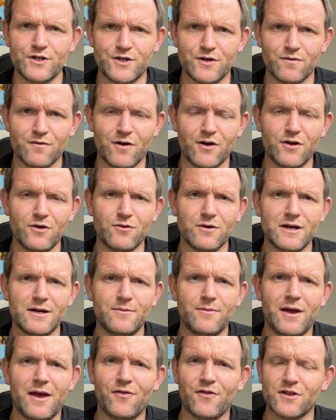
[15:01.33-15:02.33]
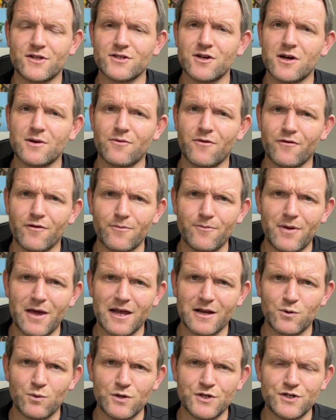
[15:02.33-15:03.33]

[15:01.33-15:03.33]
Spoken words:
your rodeo arm? At the time of impact, where's